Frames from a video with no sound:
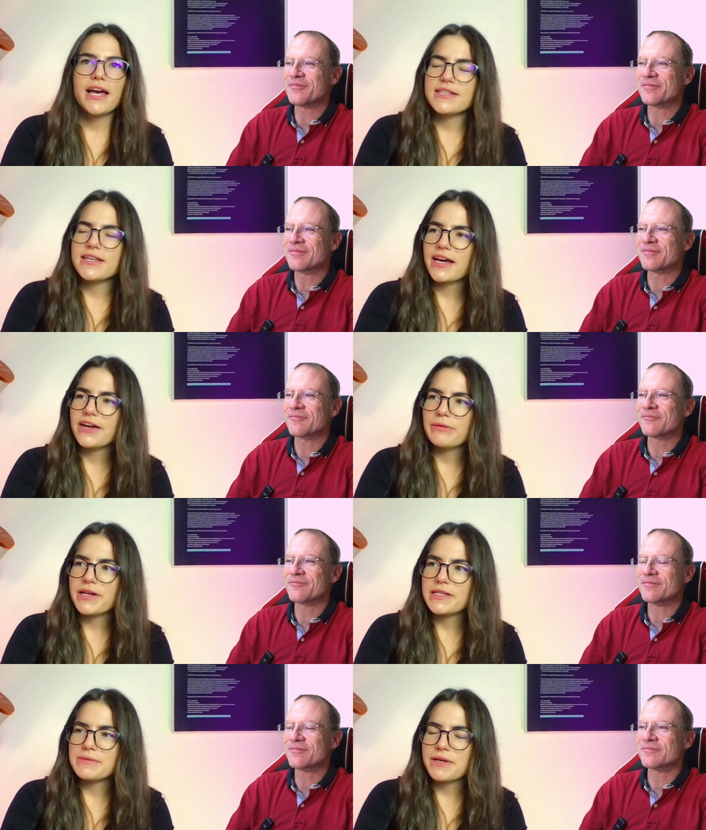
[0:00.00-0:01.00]
Speaker 1: Yeah, it, it kind
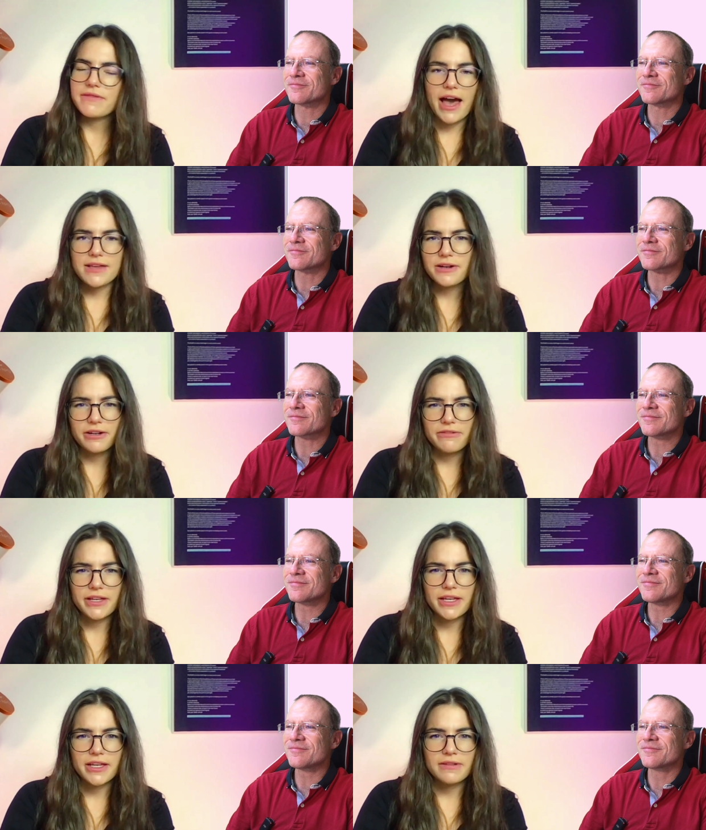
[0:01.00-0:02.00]
of reminds me of the Askar
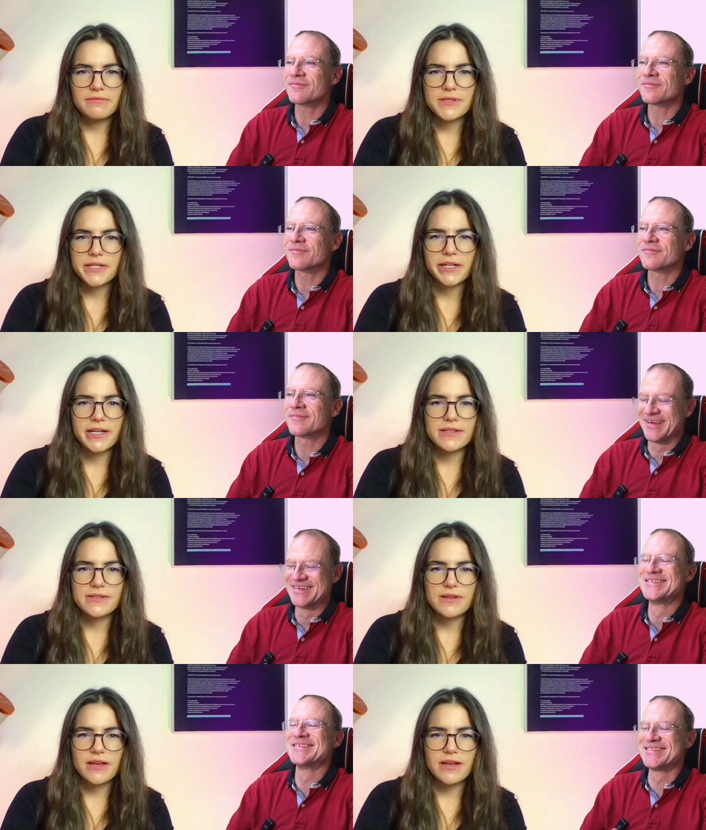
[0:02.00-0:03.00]
V
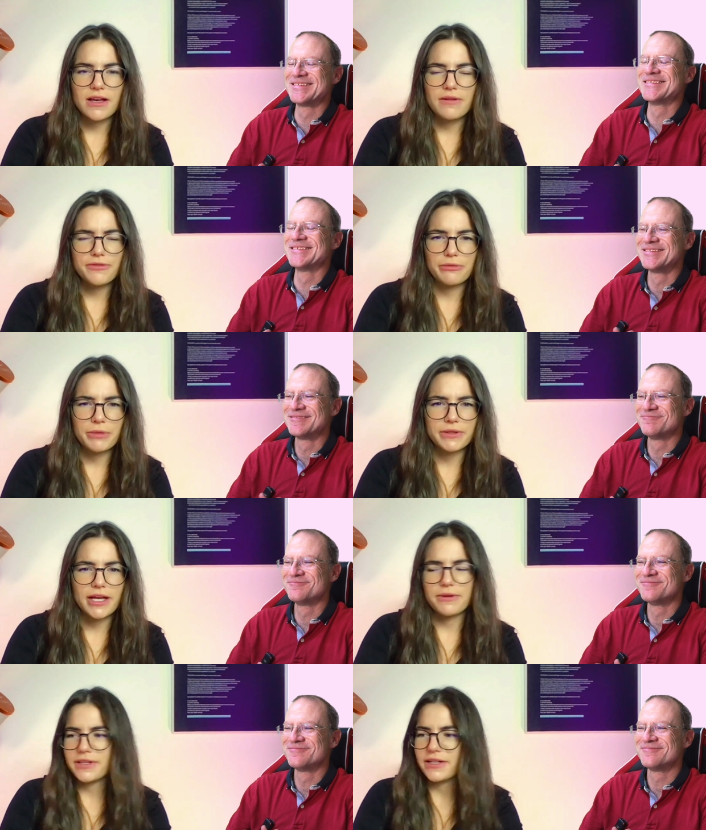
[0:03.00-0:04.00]
series, uh, if you're familiar
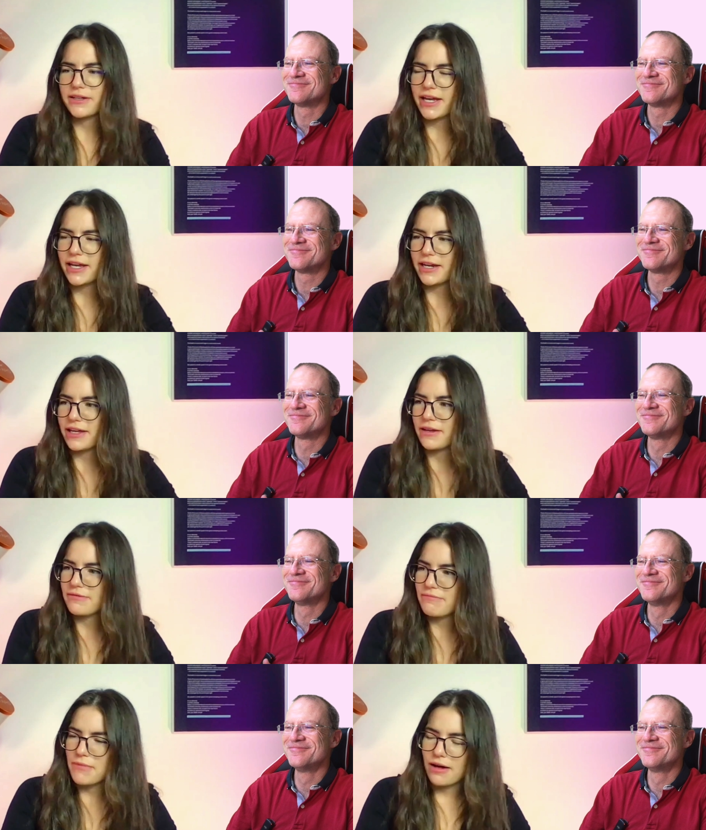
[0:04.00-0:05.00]
with that, with the
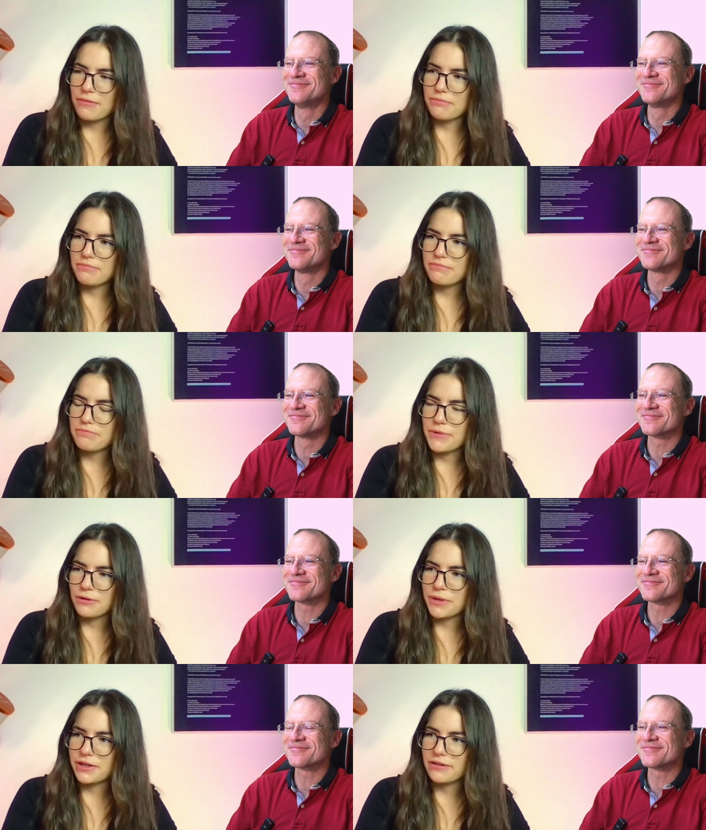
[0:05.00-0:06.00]
eighty um,
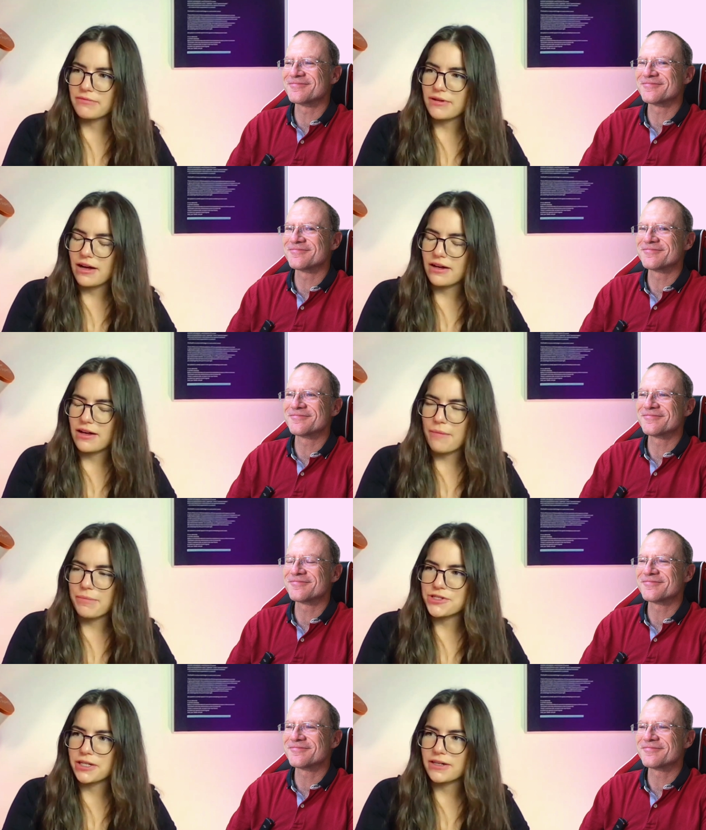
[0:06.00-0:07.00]
millimeter uh,
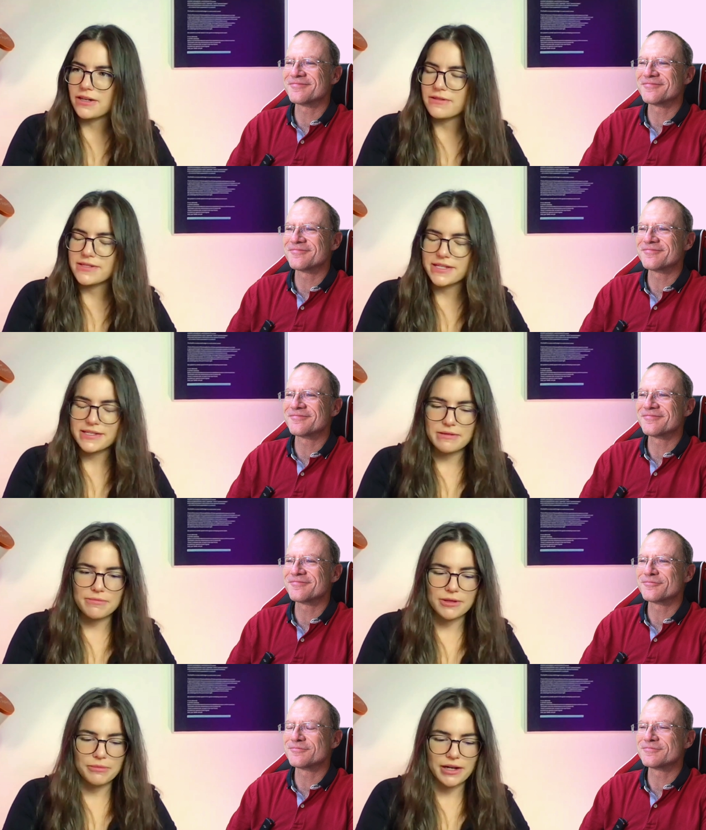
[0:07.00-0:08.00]
aperture and sixty
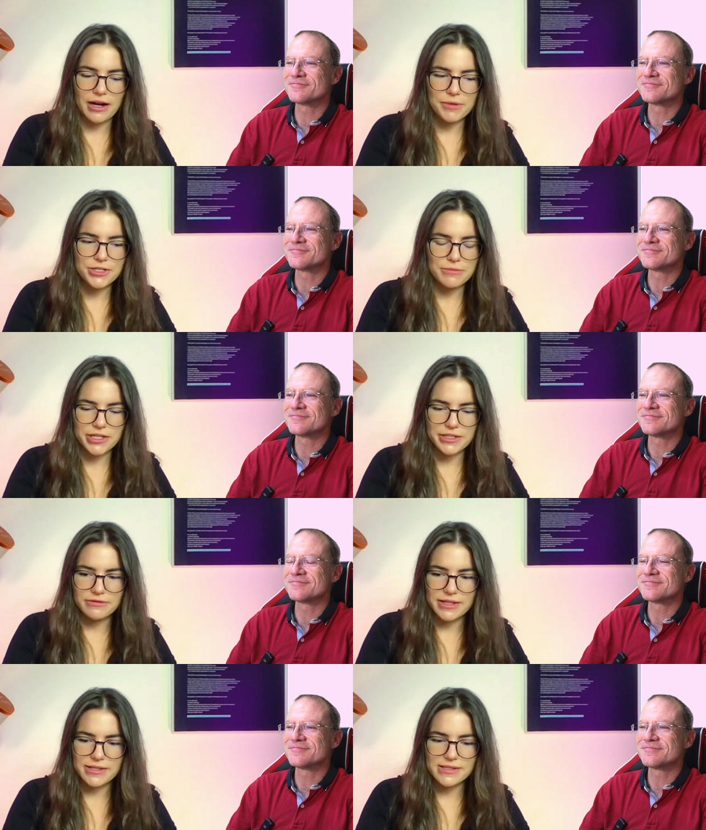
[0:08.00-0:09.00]
millimeter aperture
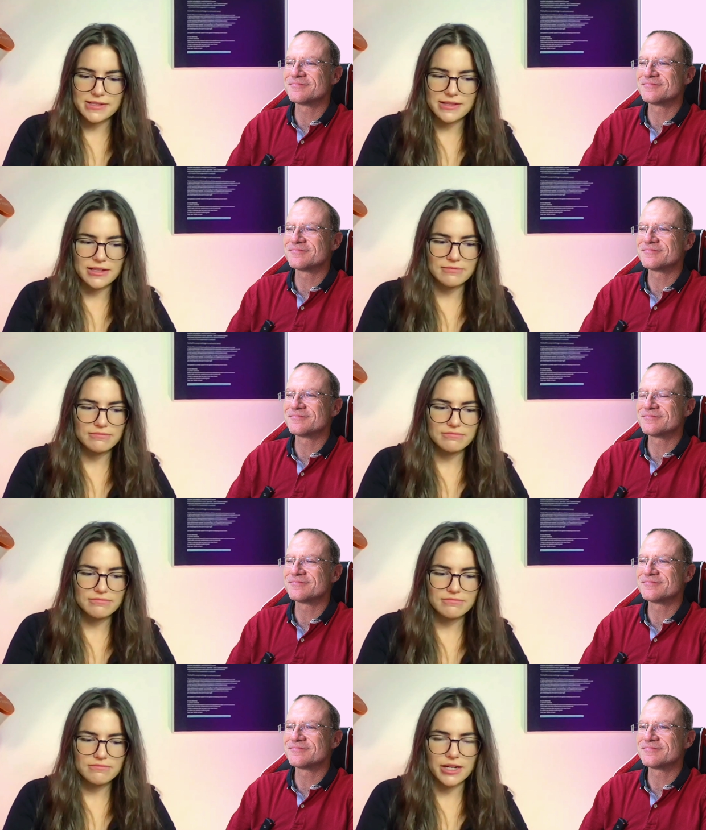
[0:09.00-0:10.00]
objective lenses and the
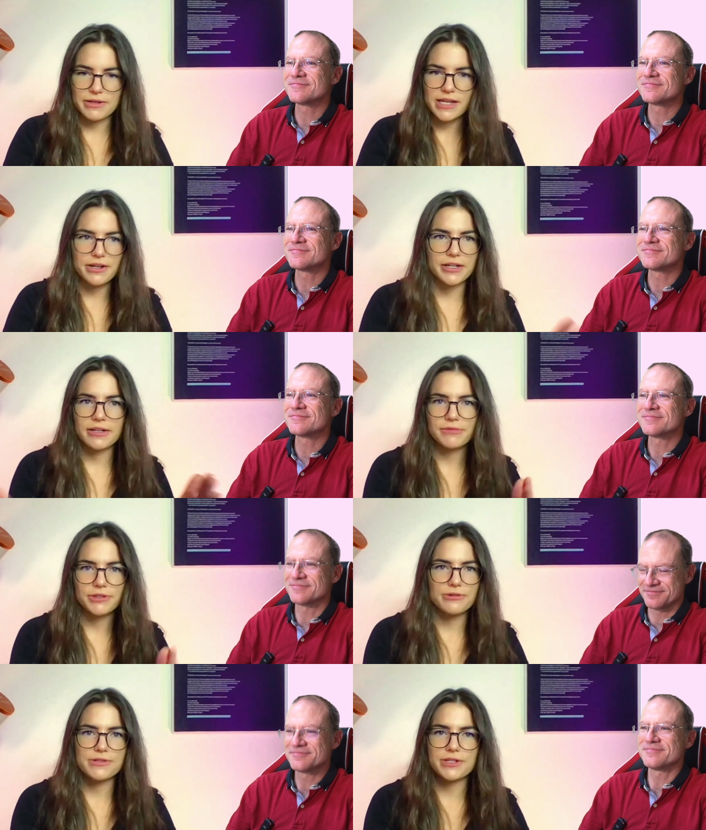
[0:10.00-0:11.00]
you know extender,
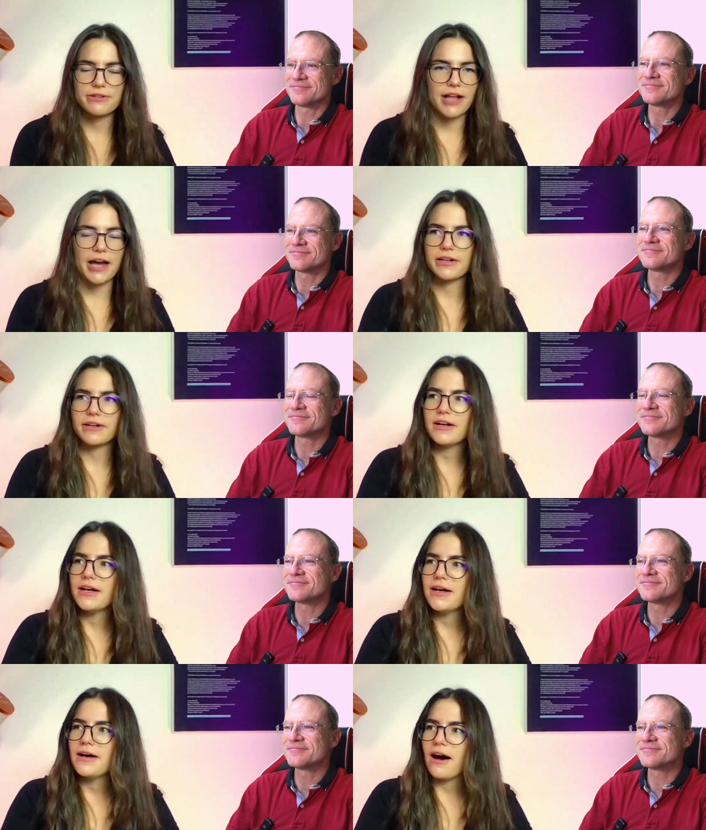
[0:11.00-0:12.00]
reducer, and flattener.
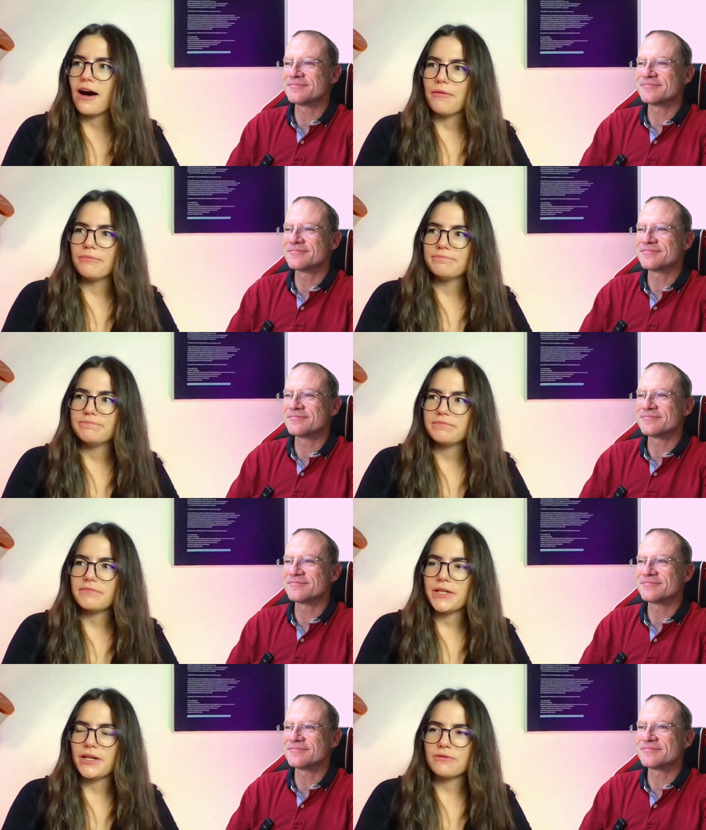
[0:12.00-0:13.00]
Um,
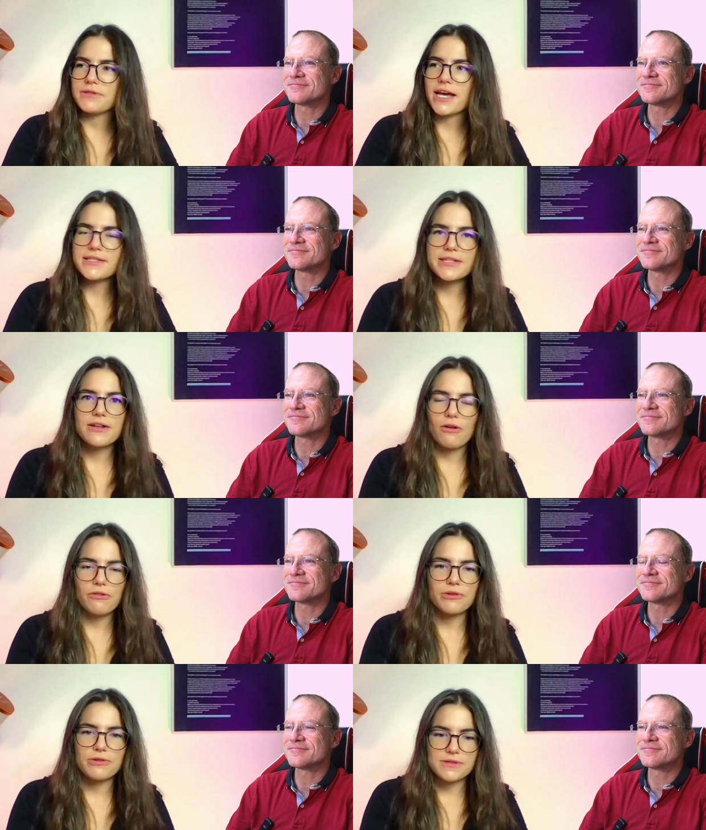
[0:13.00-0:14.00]
you know, testing
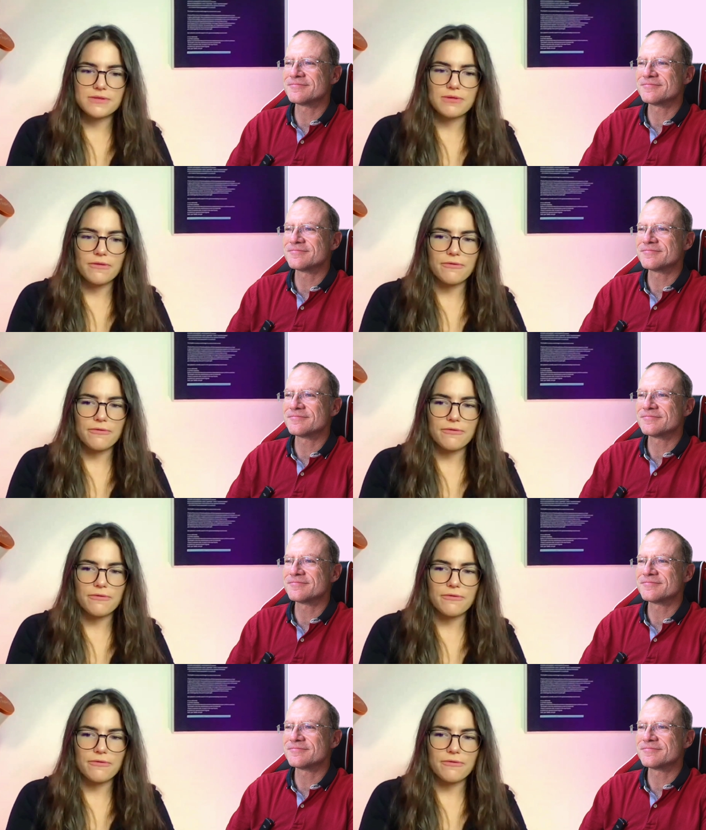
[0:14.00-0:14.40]
all those